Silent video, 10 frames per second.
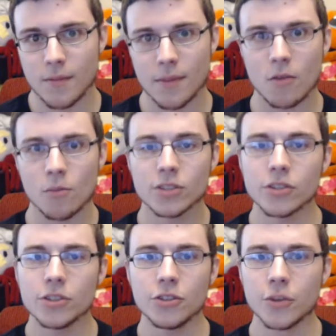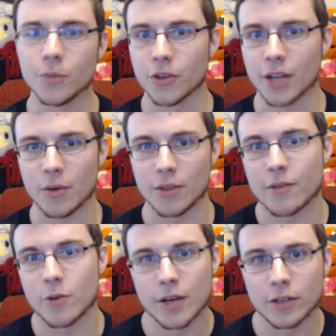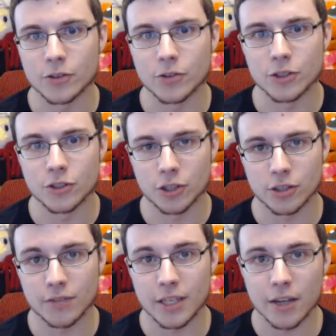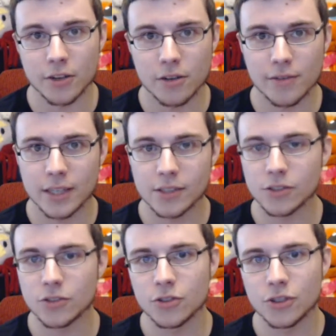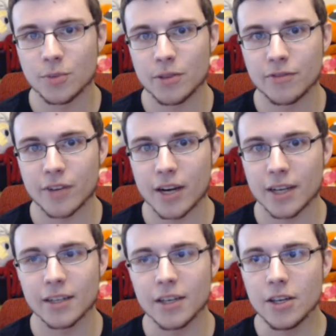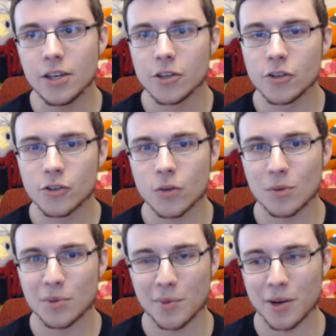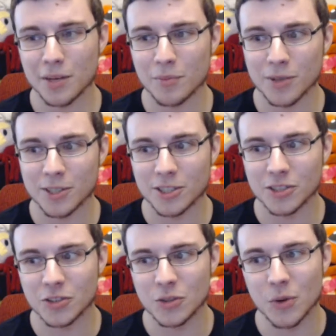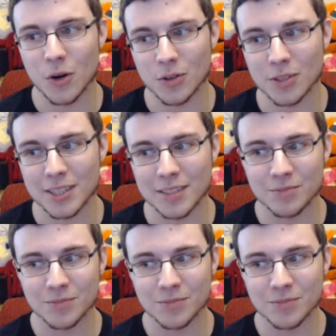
But as long as you communicate with everyone else who's in charge of the other events, you should be fine. You just don't want to be burning bridges too early.